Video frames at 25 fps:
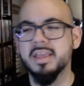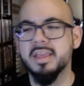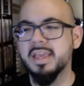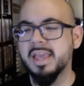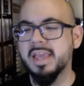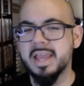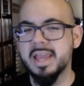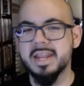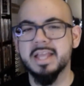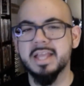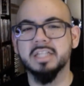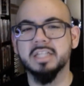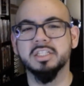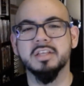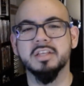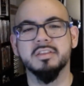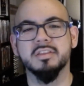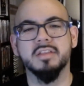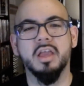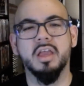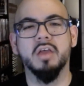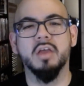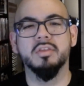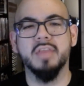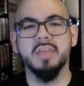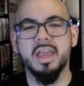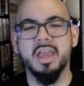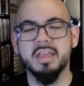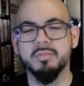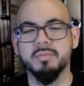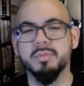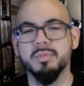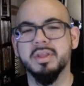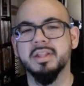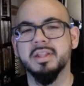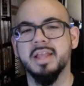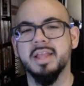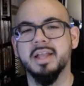And AJ Styles has
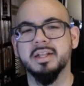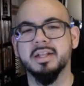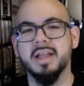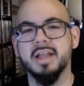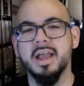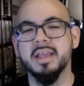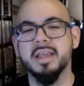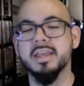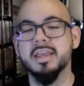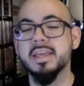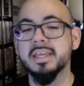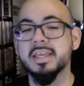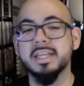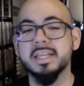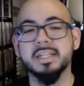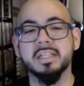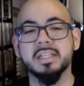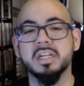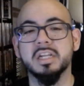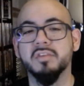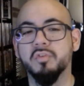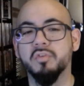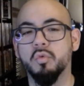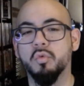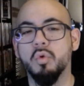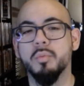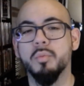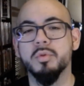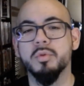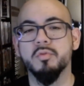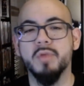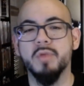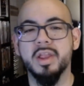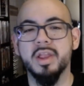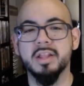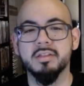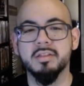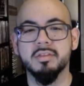been that guy. He did it for Roman
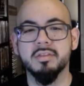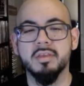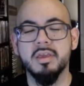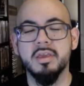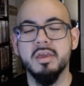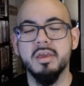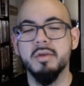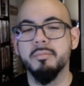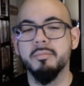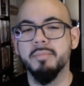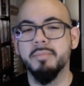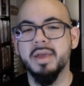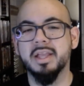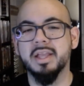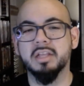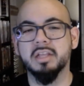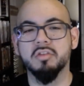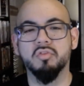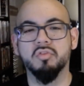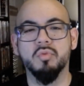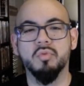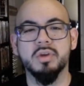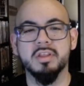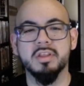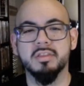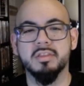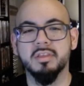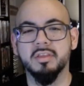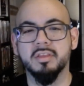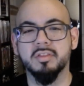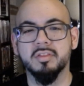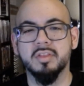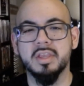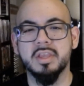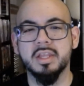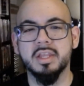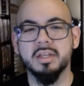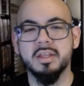Reigns back in
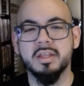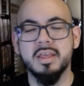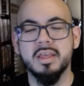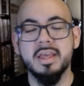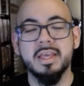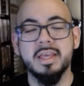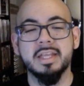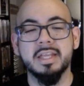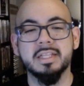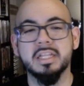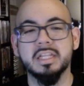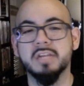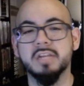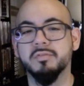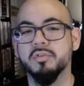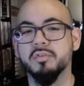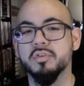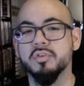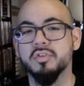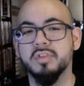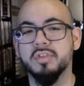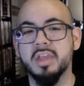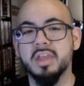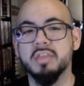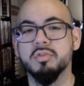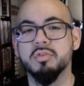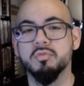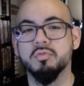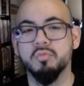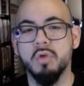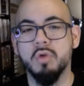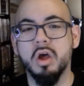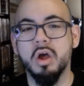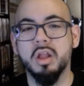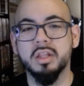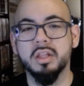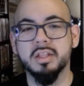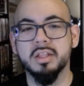2016. He did it for Seth
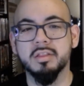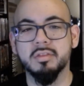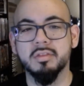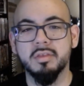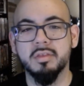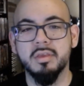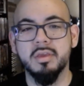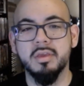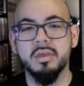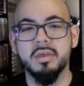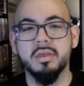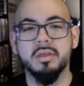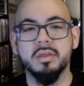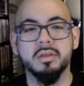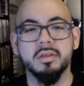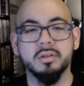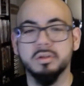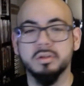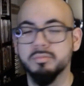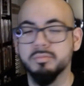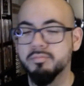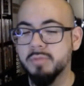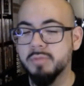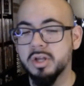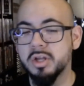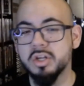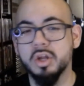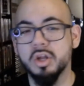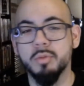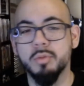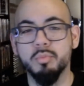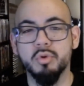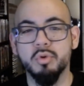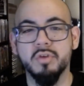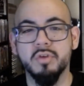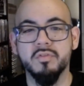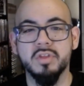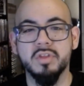Rollins a
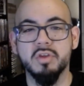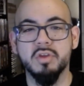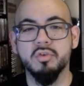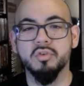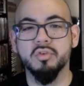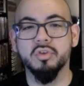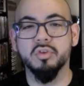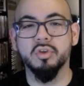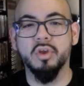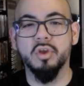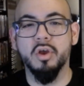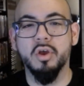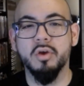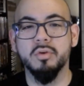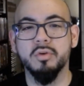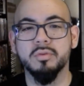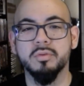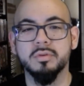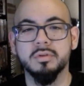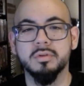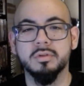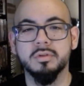number of years ago.